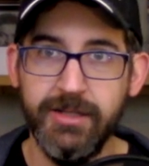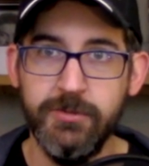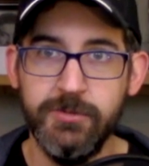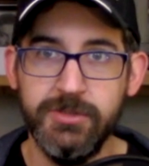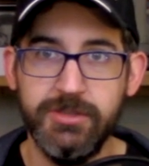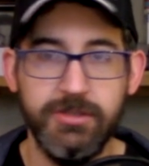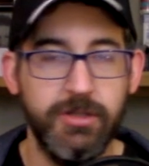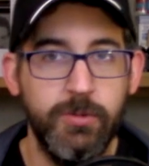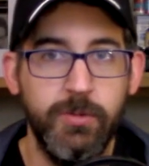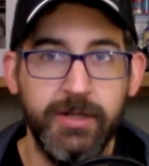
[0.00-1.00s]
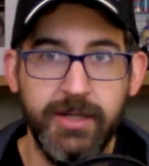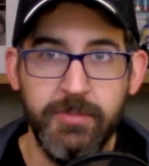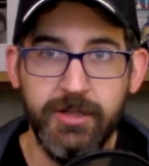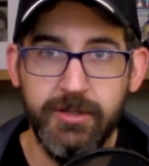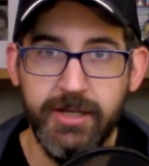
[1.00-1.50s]
was a quick game
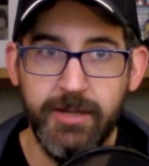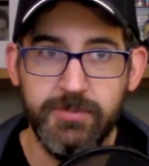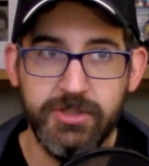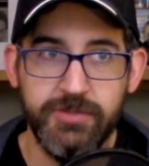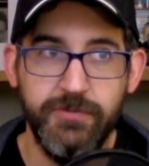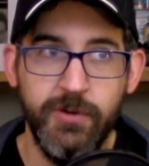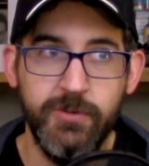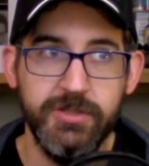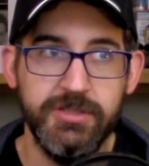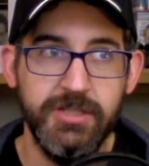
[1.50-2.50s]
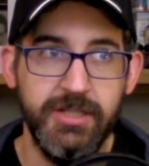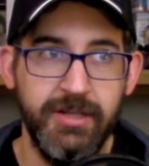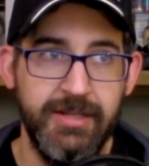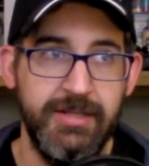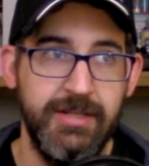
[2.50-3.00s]
of cleanup, just
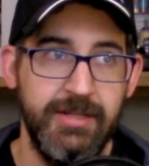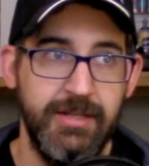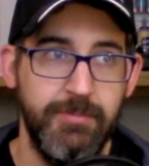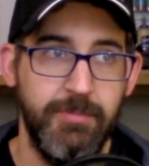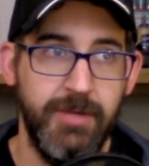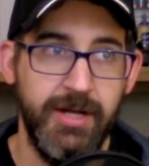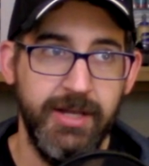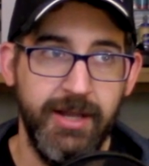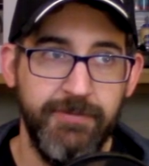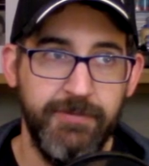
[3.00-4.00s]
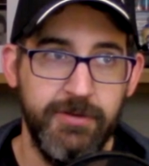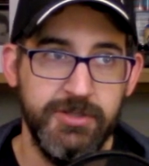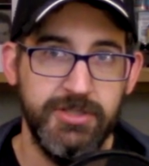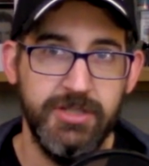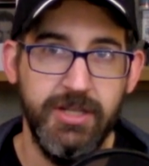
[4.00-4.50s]
focusing my
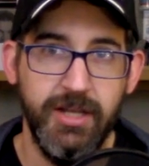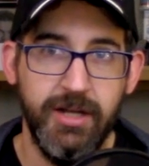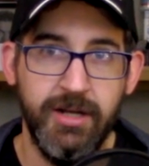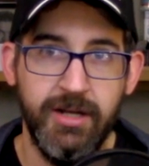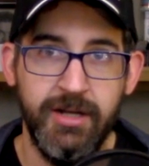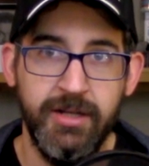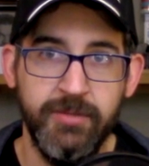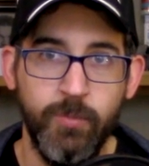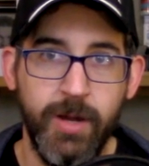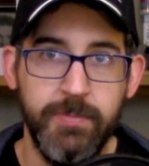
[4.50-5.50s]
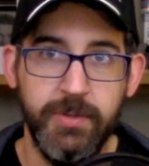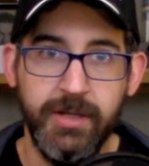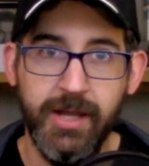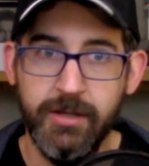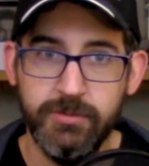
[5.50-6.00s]
efforts on wiping
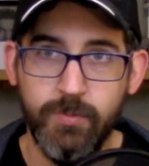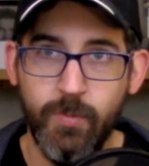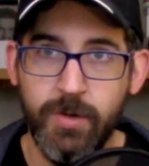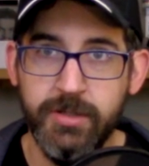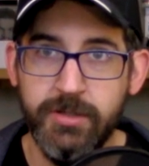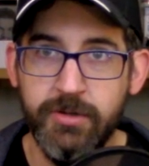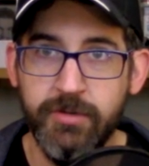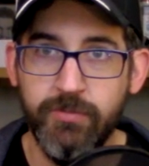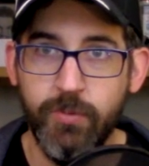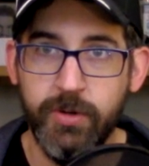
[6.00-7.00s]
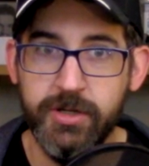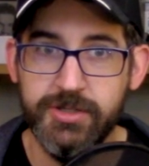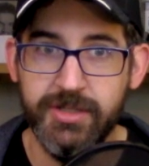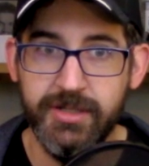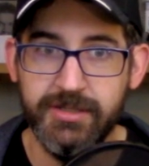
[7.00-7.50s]
out one unit of
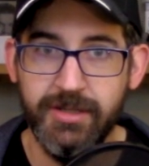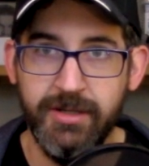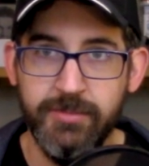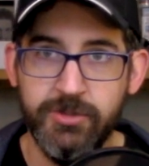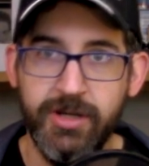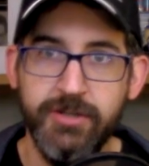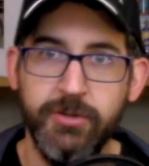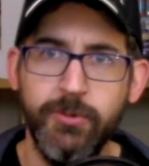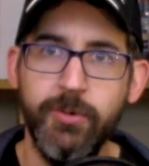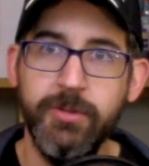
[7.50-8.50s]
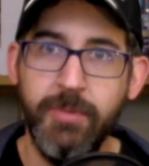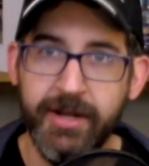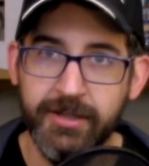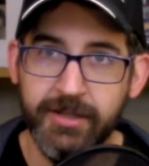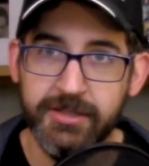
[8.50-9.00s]
warriors at a time, trying to ignore the
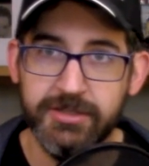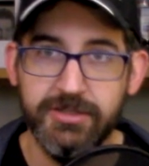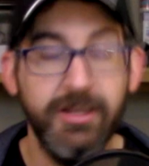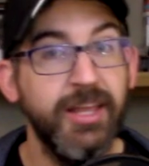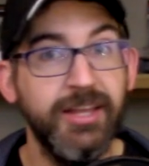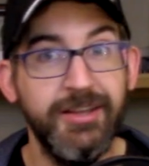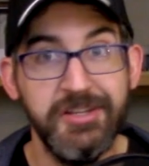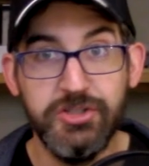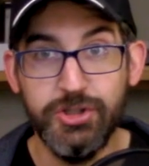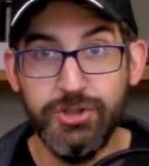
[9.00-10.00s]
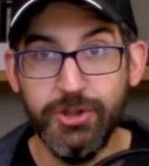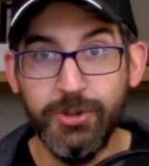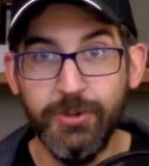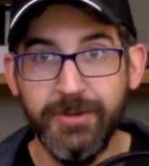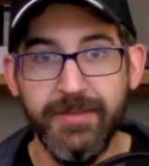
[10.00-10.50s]
mindless, as you
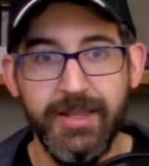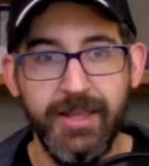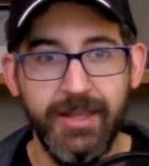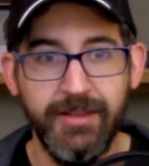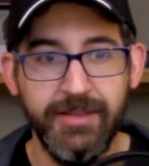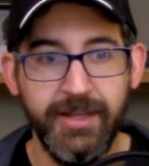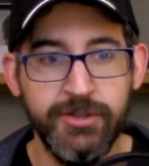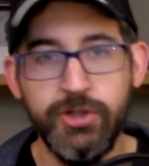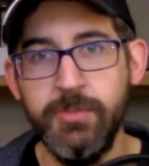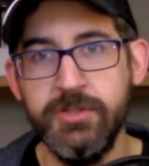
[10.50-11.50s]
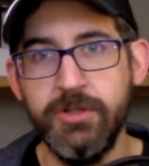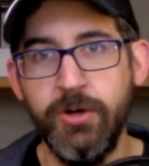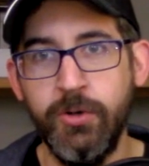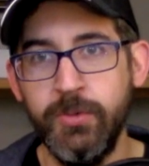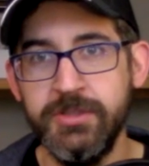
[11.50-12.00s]
do. And then Jeremy's
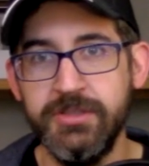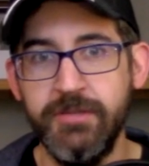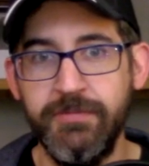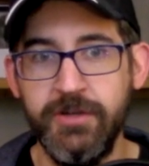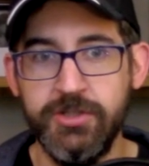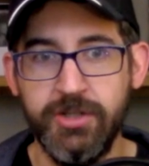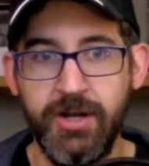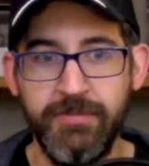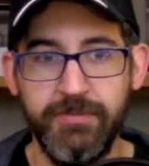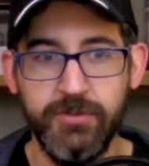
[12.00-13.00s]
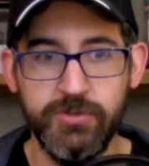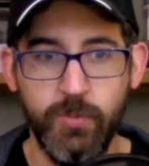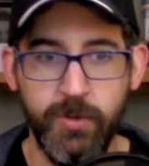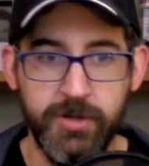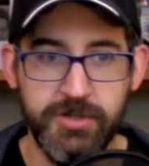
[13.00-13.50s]
goal was to finish off those
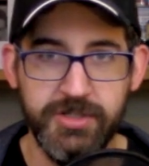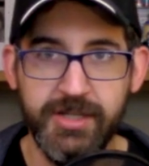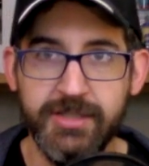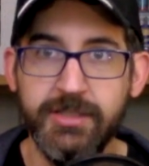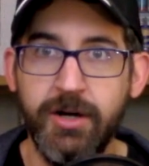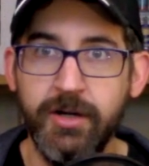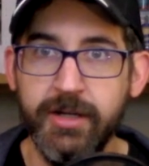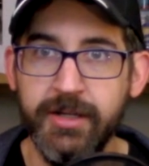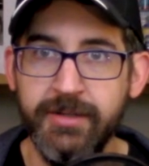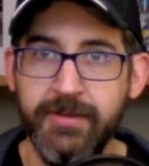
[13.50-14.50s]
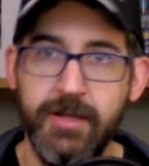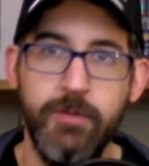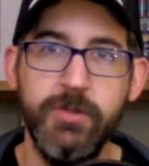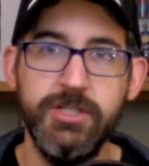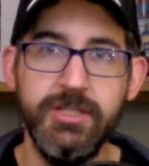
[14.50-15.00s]
warriors he had targeted,
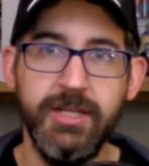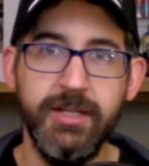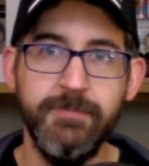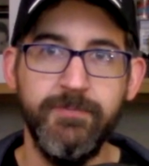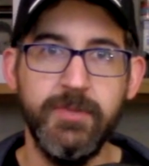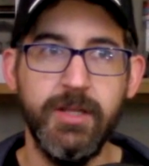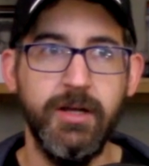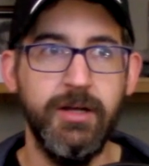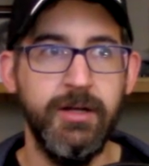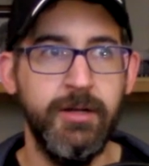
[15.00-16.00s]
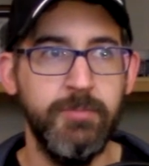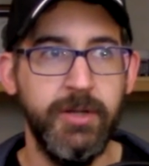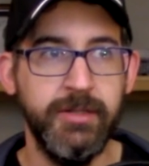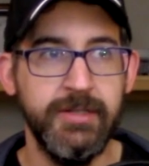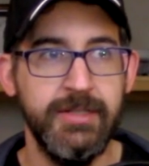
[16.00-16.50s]
which he did.
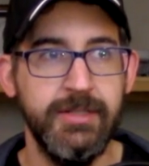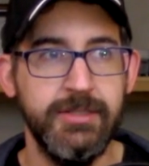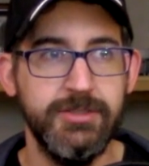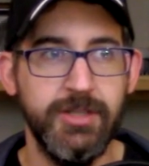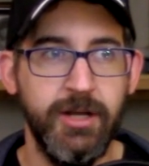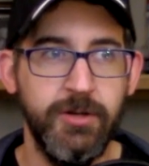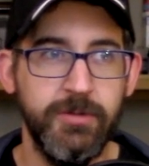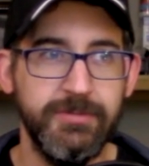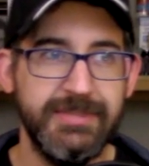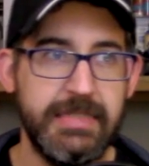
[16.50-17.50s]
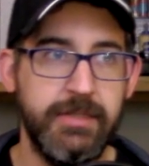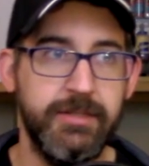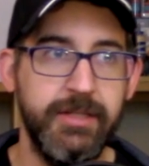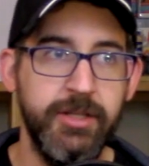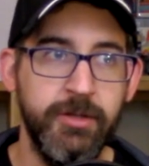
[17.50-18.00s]
But so,
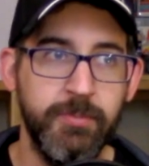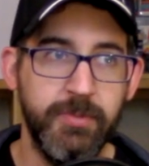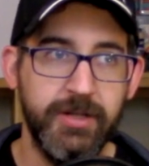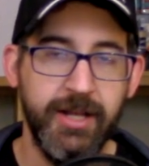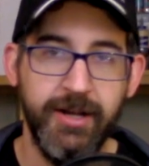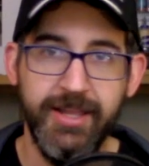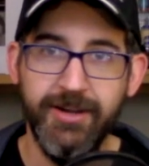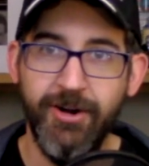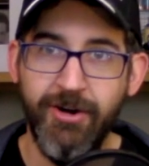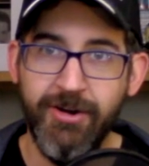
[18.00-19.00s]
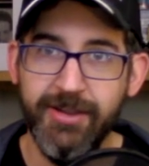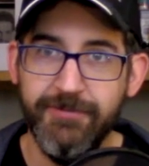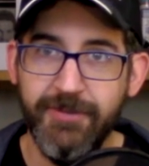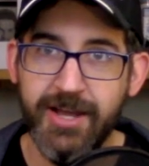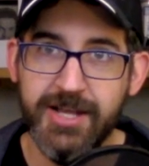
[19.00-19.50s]
kind of hit hard, hit
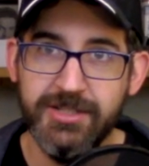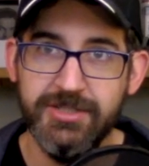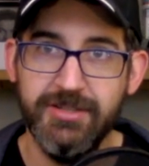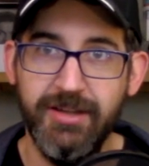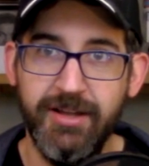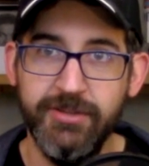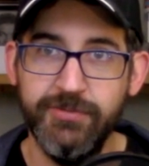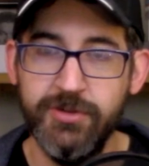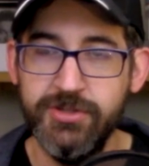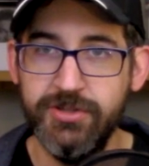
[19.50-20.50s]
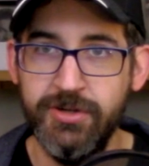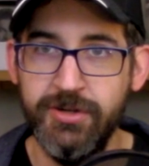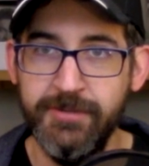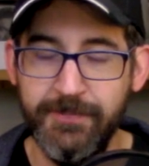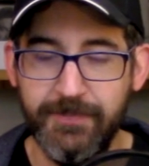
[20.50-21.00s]
fast on the first
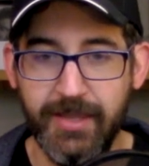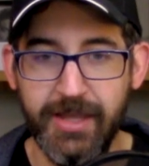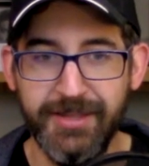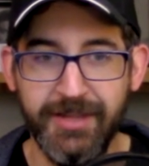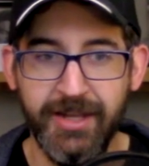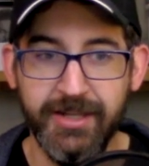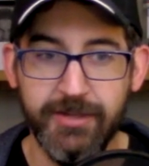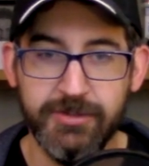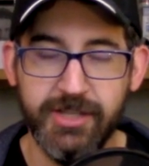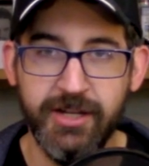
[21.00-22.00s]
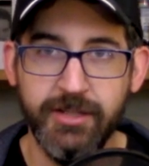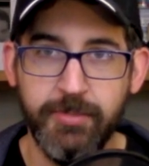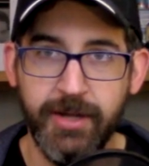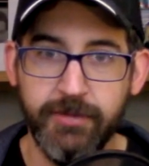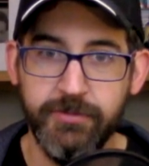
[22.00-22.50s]
turn, and then he was kind of on the
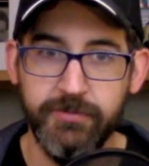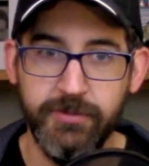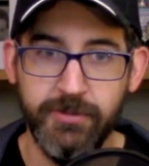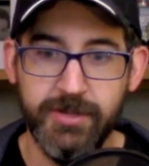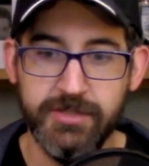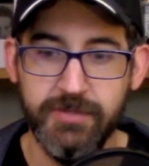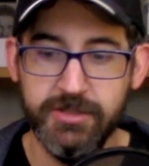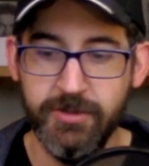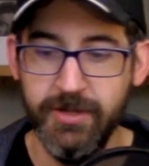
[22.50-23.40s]
back foot for the rest of it. So